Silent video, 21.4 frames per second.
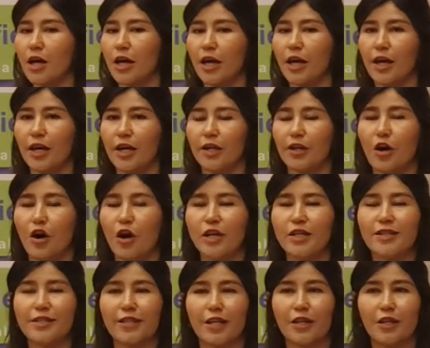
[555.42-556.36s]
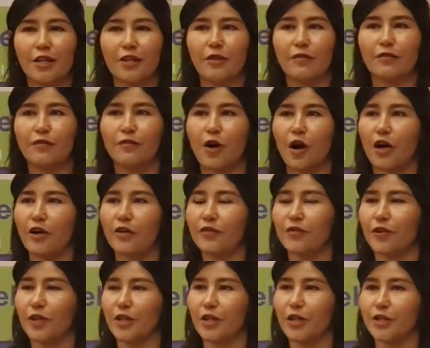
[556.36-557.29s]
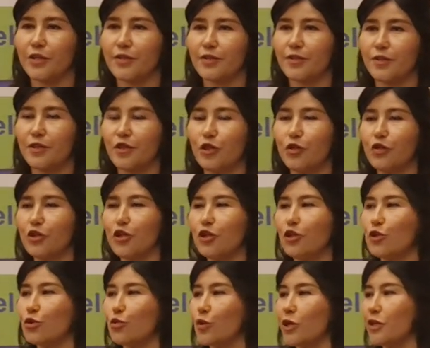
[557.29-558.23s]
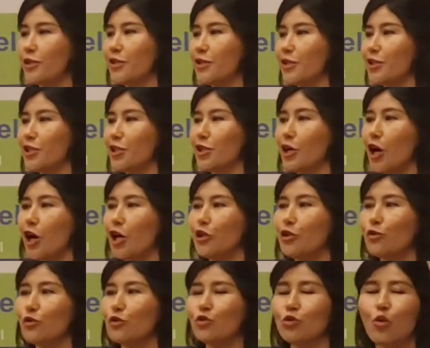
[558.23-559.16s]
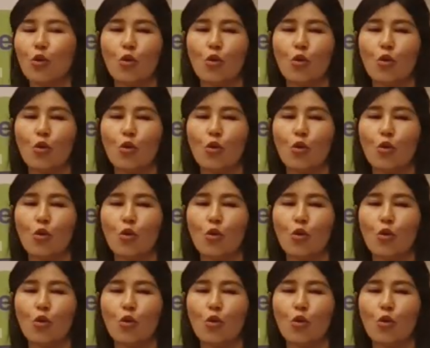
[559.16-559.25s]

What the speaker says: And I studied it 5 years. During university, I used